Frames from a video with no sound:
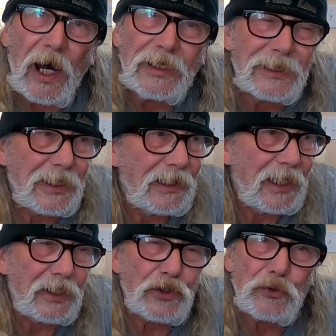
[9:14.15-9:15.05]
watts, say
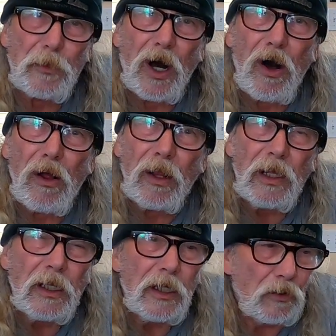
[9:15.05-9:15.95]
like a small
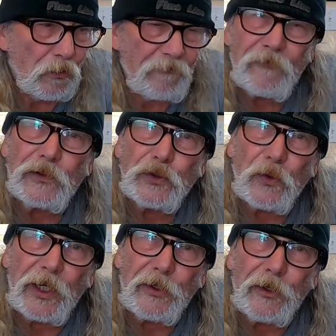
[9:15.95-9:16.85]

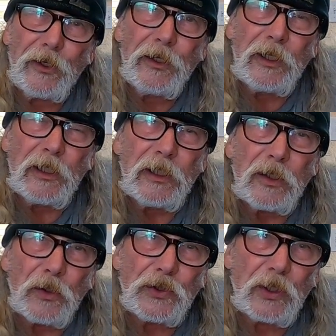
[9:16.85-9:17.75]
refrigerator
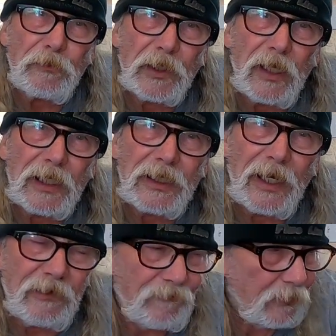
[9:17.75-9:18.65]
or something like
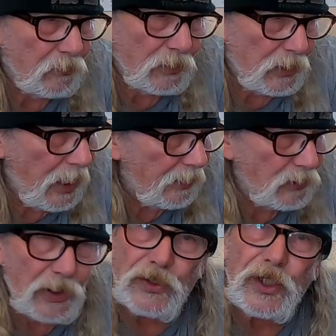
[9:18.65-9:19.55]
that. If it
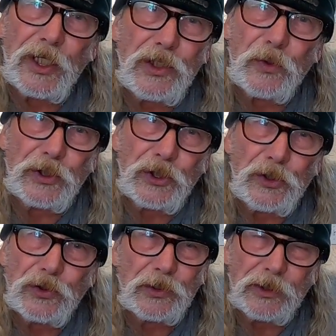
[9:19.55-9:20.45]
had continuous
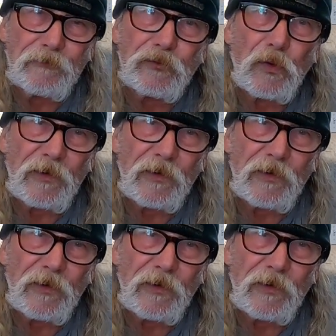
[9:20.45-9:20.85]
usage of